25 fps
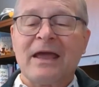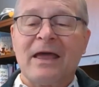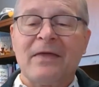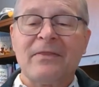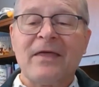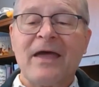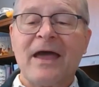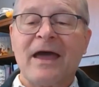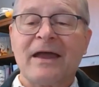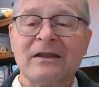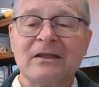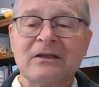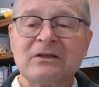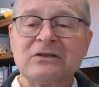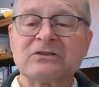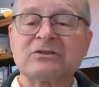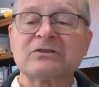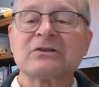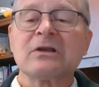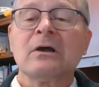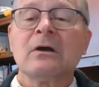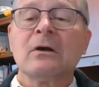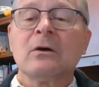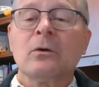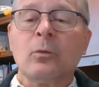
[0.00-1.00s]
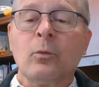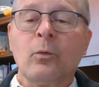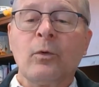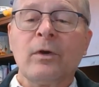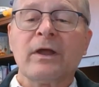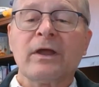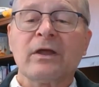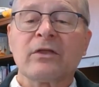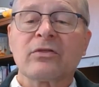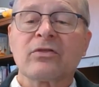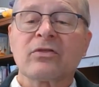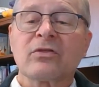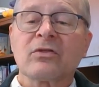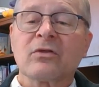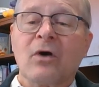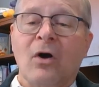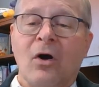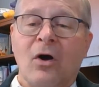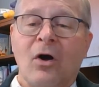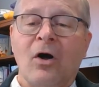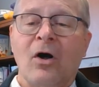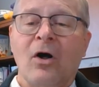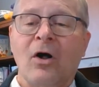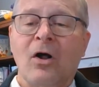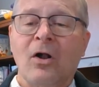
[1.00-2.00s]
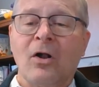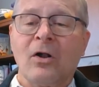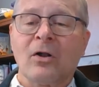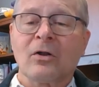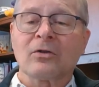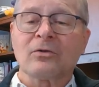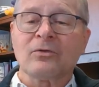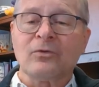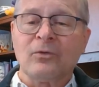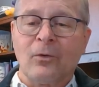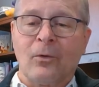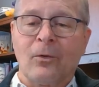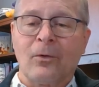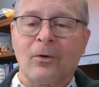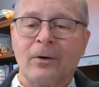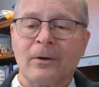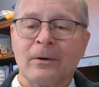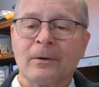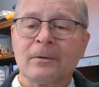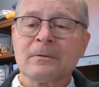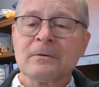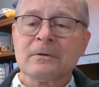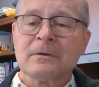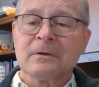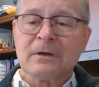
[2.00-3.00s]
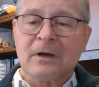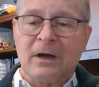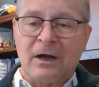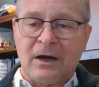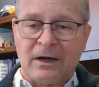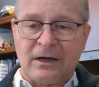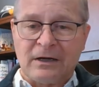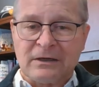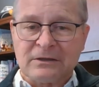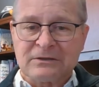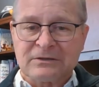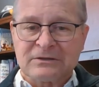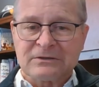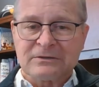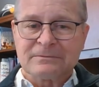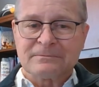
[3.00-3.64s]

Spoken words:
and that is with all your heart.